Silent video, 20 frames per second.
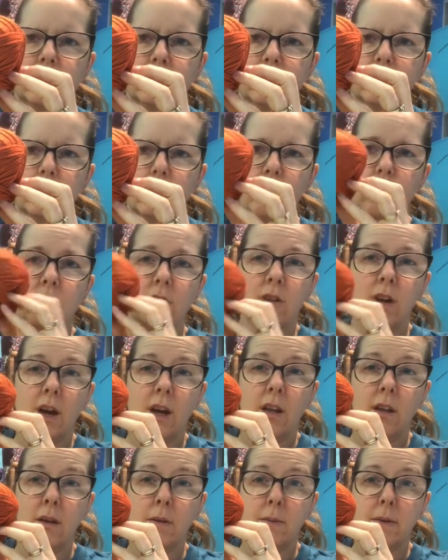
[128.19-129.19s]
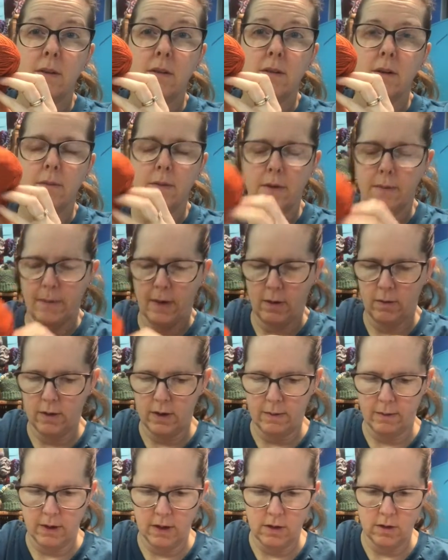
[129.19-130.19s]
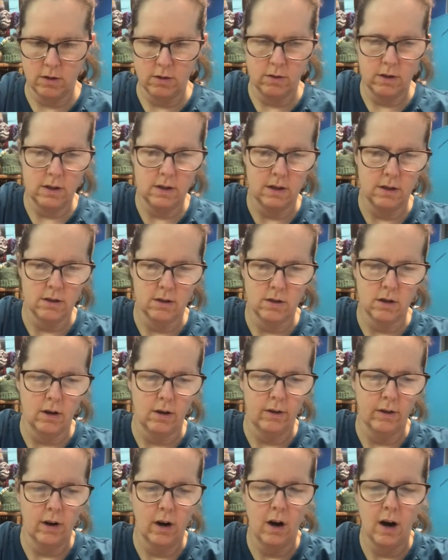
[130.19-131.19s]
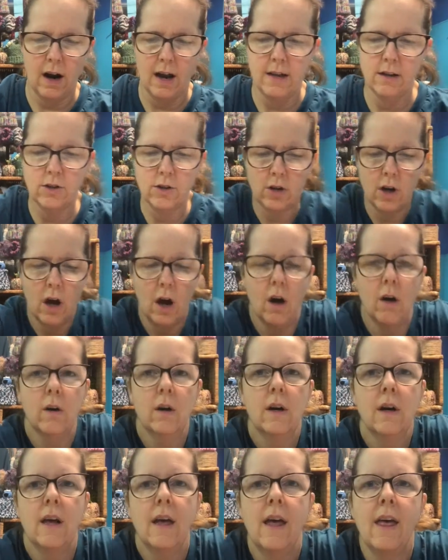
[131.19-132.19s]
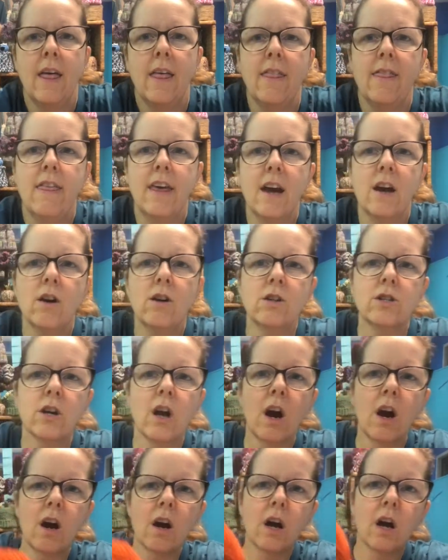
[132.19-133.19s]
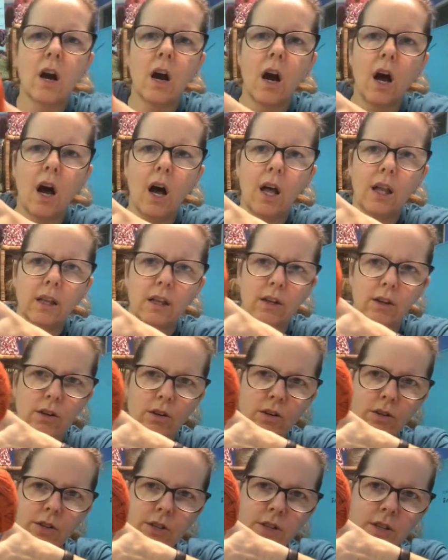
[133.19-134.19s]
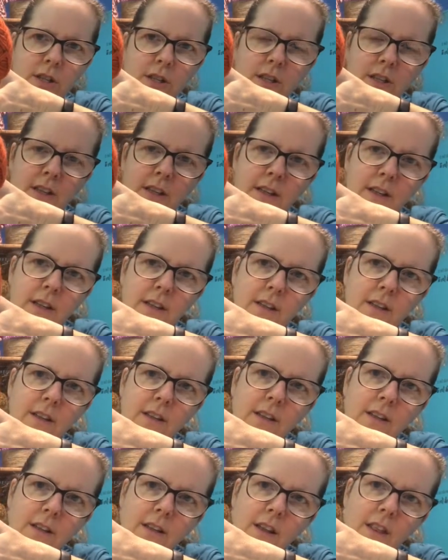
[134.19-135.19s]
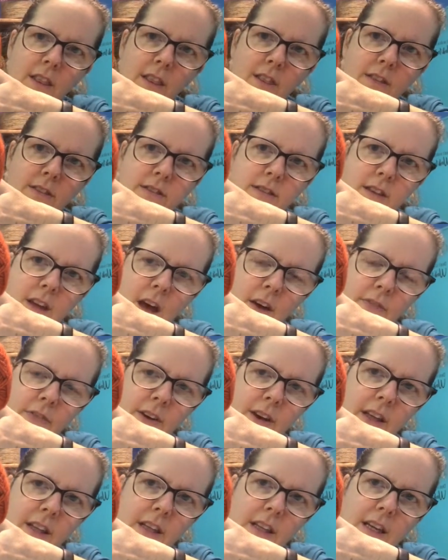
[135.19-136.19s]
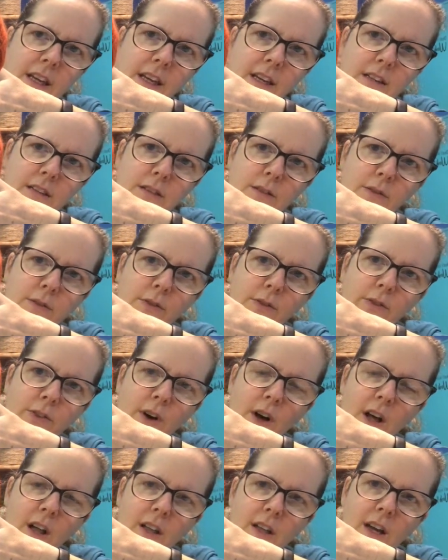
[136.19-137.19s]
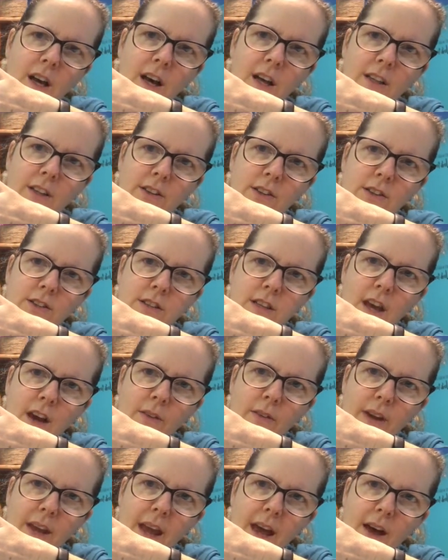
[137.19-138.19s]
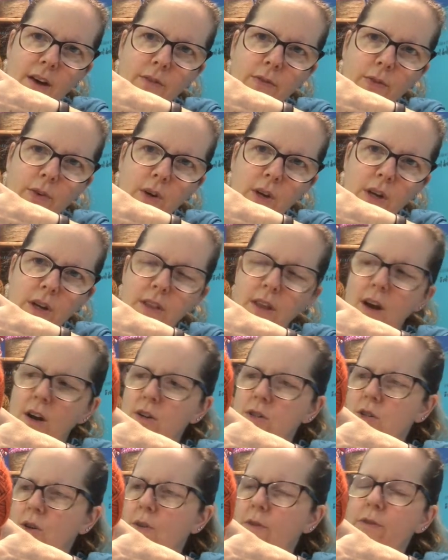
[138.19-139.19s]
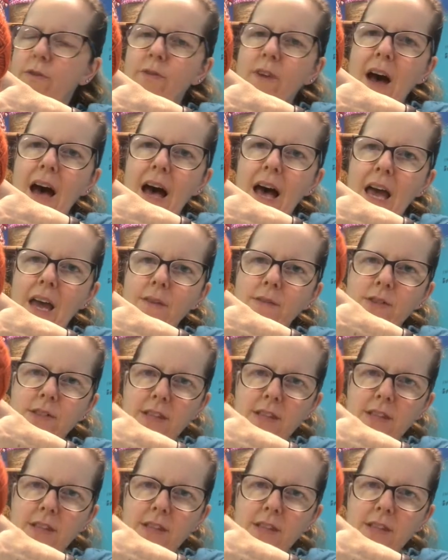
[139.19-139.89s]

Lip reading: which I'll talk a little bit of something about what I'm going to do with this too. All right, so there's our colors. Definitely some fall colors that we have for you there. So 5